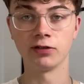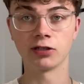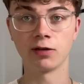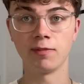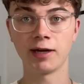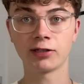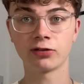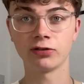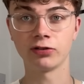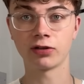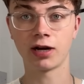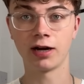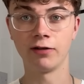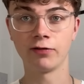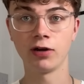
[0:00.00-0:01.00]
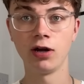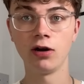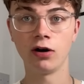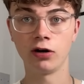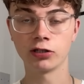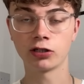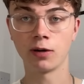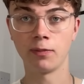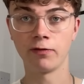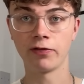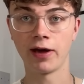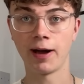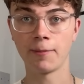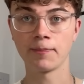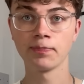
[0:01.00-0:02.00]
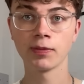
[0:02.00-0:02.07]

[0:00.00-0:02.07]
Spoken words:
So make sure you're kind of on top of that.